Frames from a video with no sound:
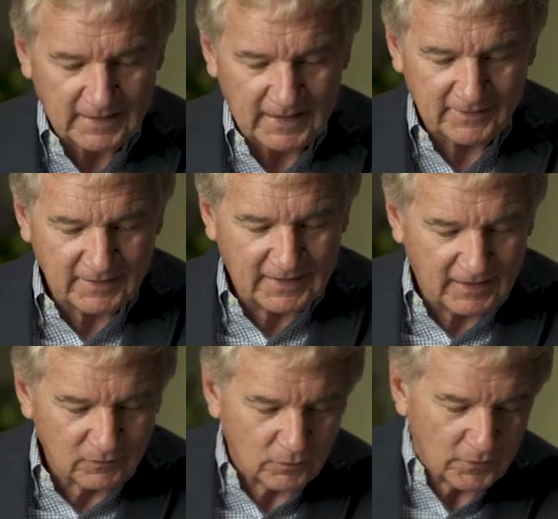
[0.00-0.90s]
and they
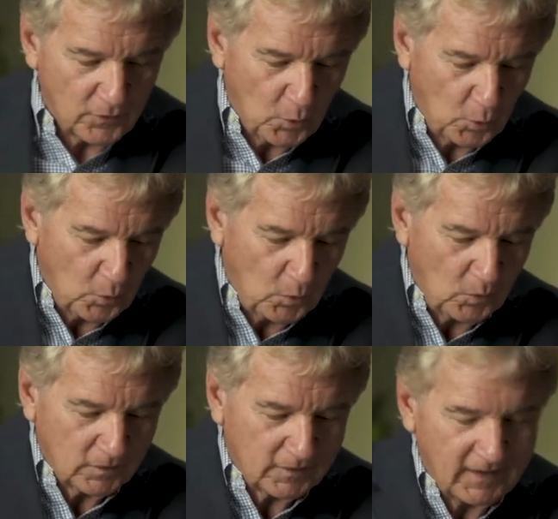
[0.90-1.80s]
gathered the
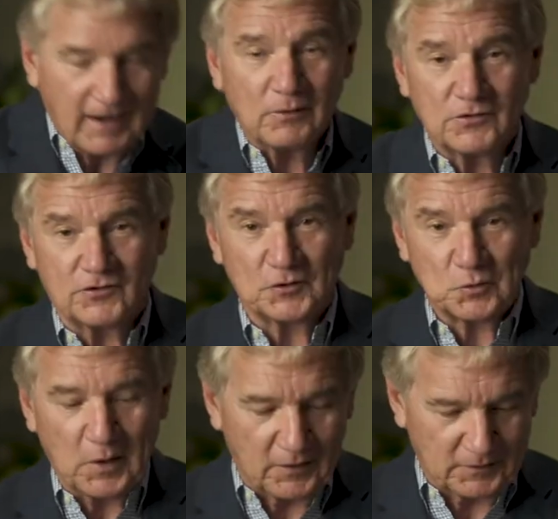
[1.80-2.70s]
whole garrison
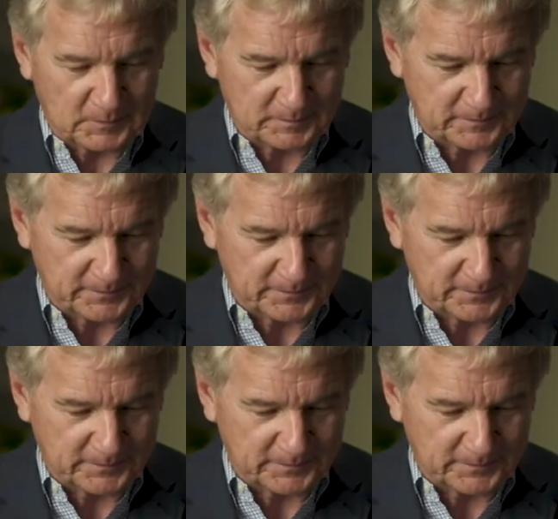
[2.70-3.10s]
around him.